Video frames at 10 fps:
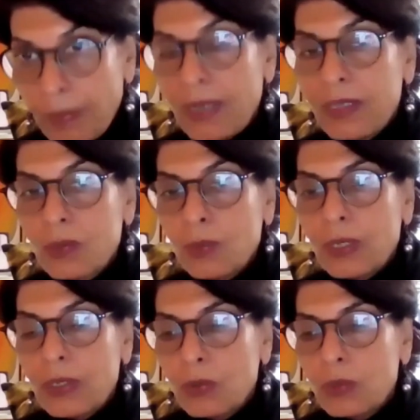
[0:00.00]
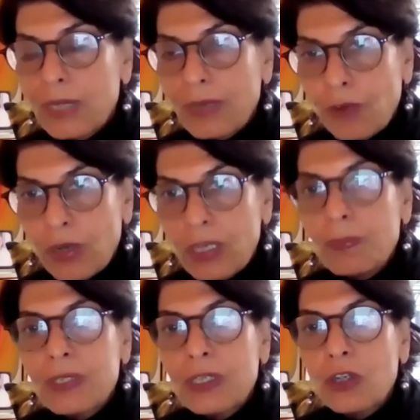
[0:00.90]
Millets were used, like
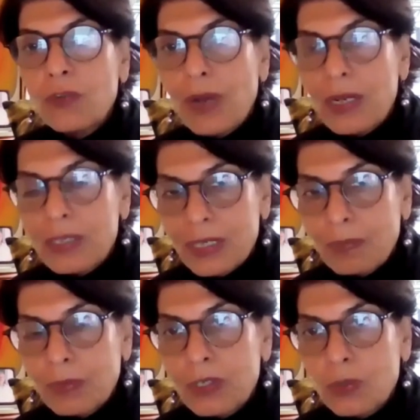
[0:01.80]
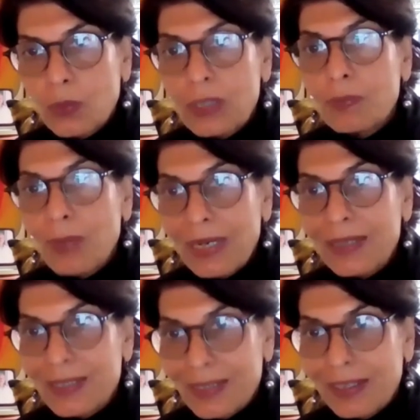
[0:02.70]
40% of our staples was
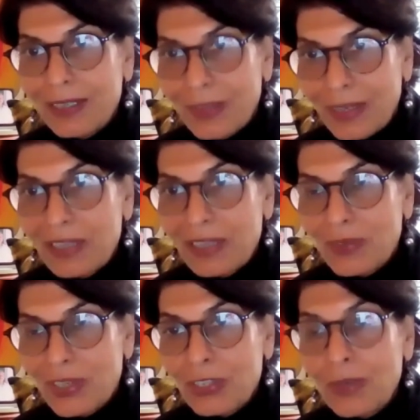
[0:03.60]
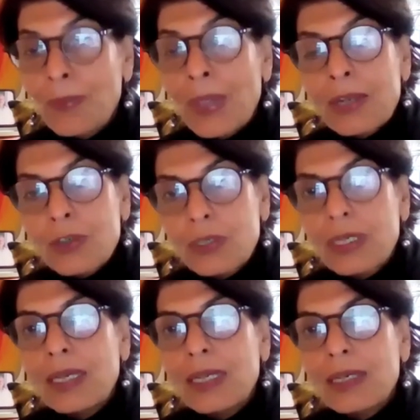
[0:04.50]
millets earlier, the cultivation.
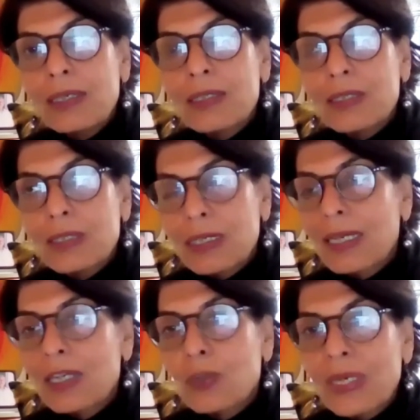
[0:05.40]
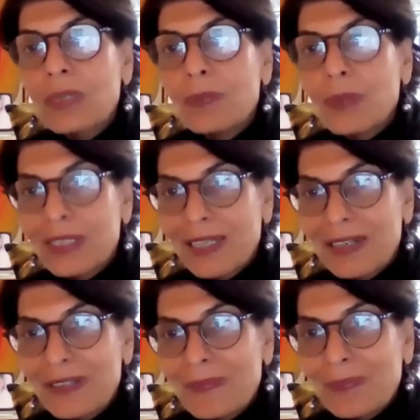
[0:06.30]
Today it is sitting at
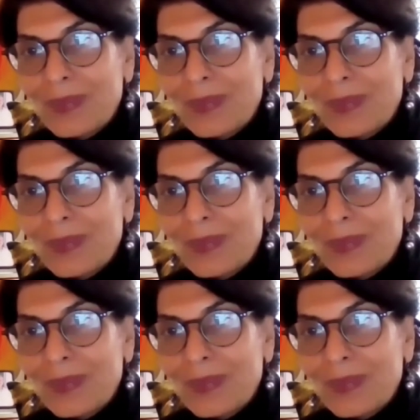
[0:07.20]
20%.